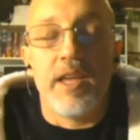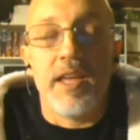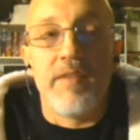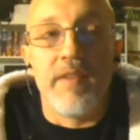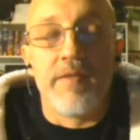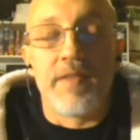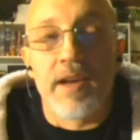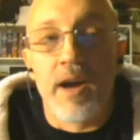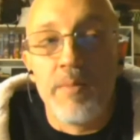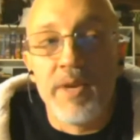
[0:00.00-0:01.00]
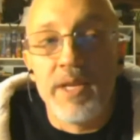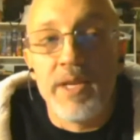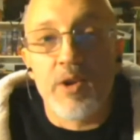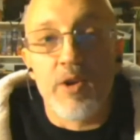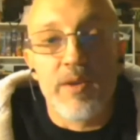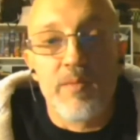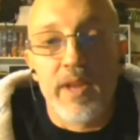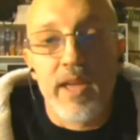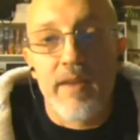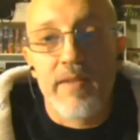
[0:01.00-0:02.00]
if the company started
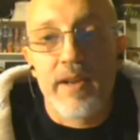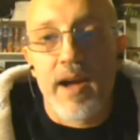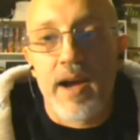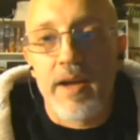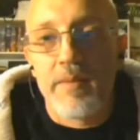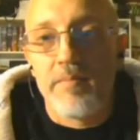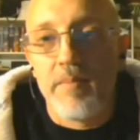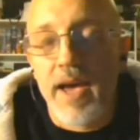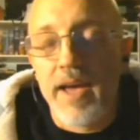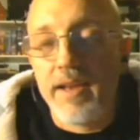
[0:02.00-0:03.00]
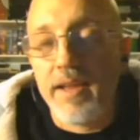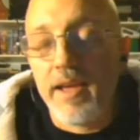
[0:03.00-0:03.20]
when Kevin and I met